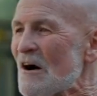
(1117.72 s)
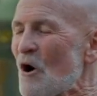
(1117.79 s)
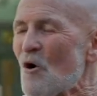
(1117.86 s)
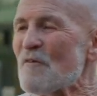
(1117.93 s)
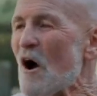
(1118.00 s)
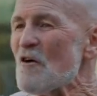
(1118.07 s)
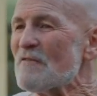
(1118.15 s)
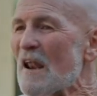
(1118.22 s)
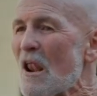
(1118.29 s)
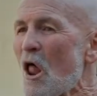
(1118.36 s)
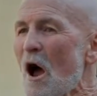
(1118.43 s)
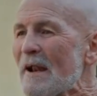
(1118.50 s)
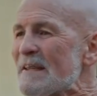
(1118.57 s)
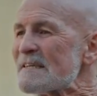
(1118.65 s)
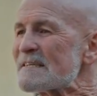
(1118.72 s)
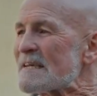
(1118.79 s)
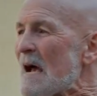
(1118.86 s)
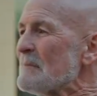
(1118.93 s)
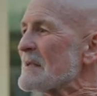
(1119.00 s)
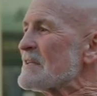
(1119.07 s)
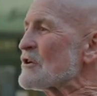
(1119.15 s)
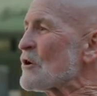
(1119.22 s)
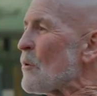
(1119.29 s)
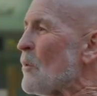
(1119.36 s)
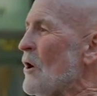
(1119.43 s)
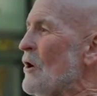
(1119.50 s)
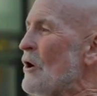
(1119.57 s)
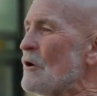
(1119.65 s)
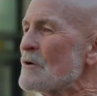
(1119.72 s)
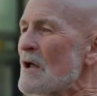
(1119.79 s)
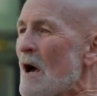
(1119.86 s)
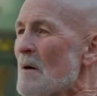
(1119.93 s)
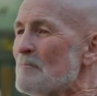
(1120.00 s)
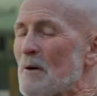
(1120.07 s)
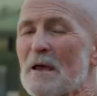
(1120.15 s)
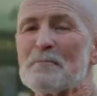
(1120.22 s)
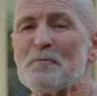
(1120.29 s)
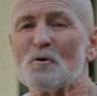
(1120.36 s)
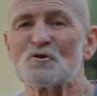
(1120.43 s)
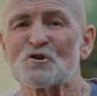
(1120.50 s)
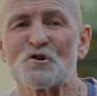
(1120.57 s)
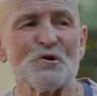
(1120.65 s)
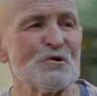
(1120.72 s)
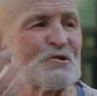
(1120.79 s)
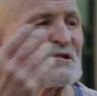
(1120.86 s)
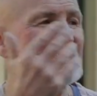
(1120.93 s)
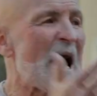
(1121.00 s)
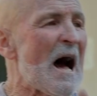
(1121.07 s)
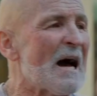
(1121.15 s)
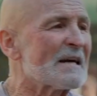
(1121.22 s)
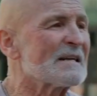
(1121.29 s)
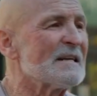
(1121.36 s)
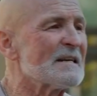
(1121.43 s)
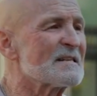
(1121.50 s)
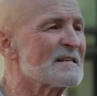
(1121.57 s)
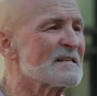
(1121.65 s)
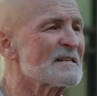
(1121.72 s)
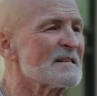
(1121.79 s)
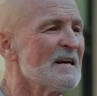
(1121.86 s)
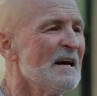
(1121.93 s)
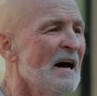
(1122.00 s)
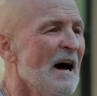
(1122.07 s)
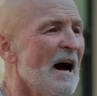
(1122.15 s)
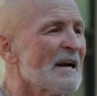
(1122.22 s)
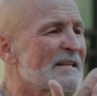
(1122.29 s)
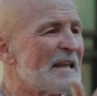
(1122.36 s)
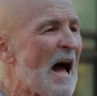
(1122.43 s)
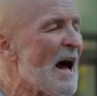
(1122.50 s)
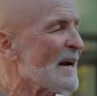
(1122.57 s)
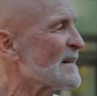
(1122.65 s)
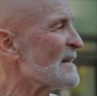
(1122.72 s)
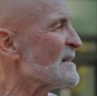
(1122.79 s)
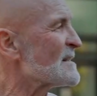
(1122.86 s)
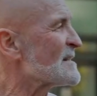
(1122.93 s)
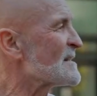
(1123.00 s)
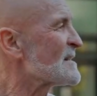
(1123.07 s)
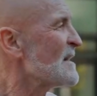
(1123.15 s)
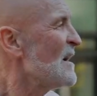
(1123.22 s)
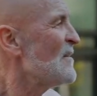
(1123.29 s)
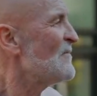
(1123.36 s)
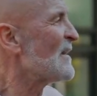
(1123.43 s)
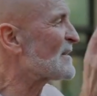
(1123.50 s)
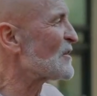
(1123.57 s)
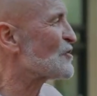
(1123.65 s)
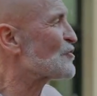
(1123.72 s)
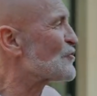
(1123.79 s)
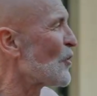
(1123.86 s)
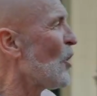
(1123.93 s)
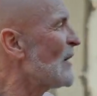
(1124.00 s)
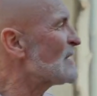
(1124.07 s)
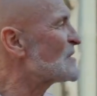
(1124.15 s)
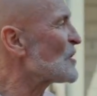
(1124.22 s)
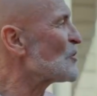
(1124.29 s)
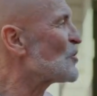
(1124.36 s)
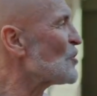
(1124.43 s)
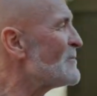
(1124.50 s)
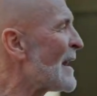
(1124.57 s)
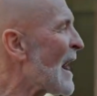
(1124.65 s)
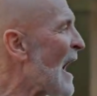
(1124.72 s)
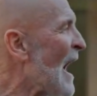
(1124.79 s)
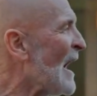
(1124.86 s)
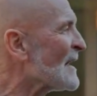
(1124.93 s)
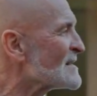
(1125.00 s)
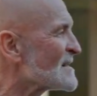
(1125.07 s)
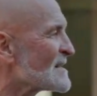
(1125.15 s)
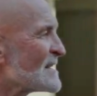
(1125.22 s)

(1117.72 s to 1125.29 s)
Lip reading: Although the light has come into the world, people choose darkness. A darkness that destroys the human heart.